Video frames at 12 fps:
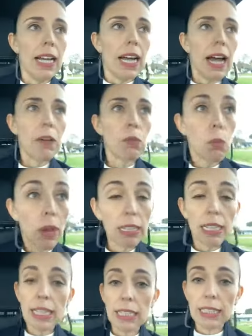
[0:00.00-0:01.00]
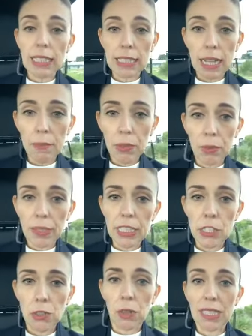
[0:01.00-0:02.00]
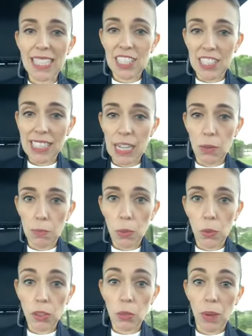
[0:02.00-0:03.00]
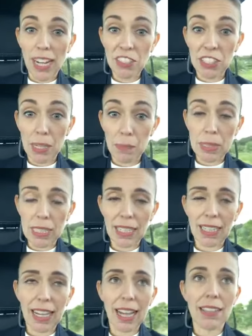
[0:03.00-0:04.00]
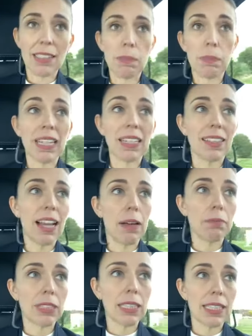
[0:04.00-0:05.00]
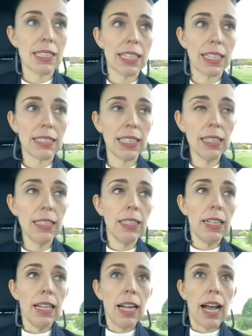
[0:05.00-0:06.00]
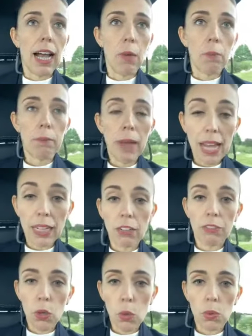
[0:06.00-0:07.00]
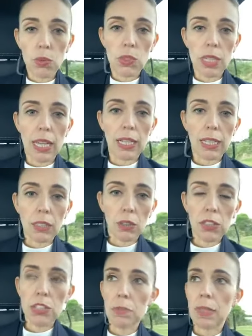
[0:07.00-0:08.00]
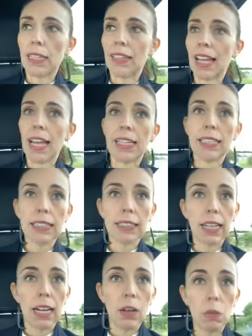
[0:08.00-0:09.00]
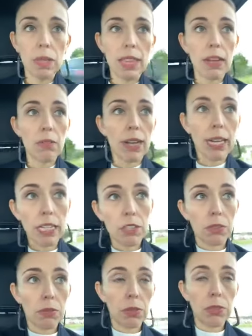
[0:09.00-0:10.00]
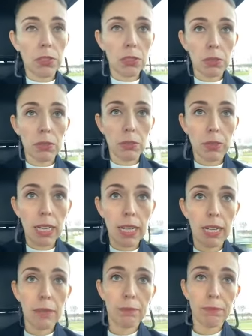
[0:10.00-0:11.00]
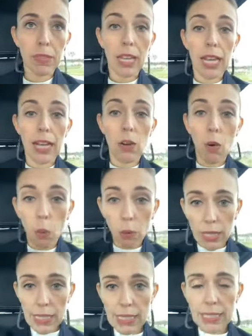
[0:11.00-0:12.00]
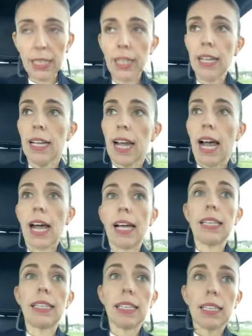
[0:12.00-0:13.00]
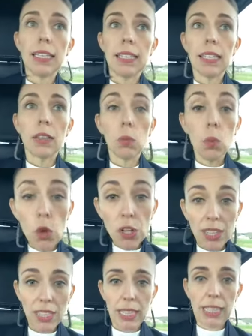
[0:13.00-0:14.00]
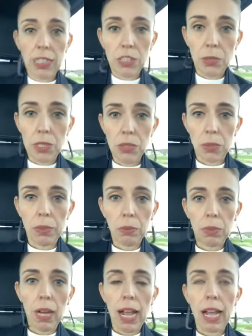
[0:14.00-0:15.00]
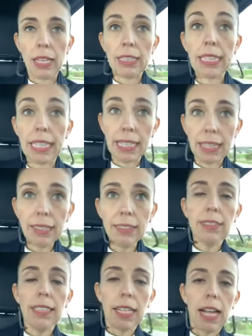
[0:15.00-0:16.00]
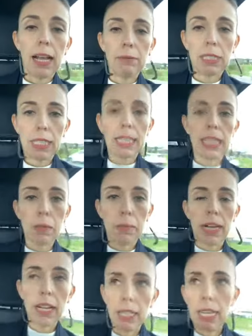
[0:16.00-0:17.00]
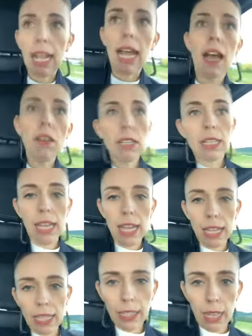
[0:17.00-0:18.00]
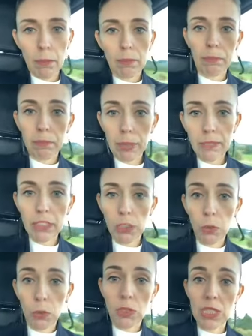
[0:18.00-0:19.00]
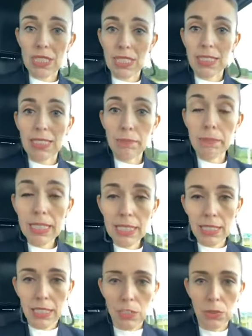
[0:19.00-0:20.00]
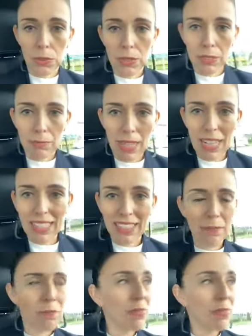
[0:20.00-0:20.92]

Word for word: Uh, one of the things that's come through really strongly is just how important the wage subsidy has been um, to the sector. Um, but of course, an acknowledgement that uh, with that running through till um, uh, August, uh, the work that the industry is doing uh, together um, to think about how do they um, pivot towards the domestic tourism market.